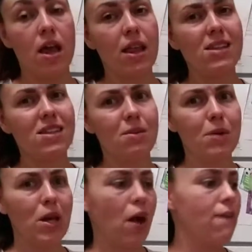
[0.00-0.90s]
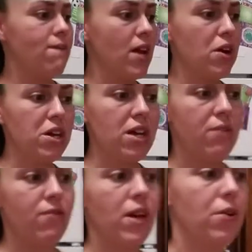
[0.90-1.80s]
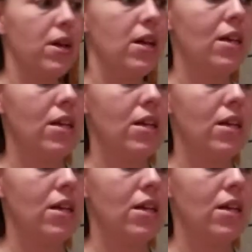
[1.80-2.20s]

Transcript: That's going to be very, very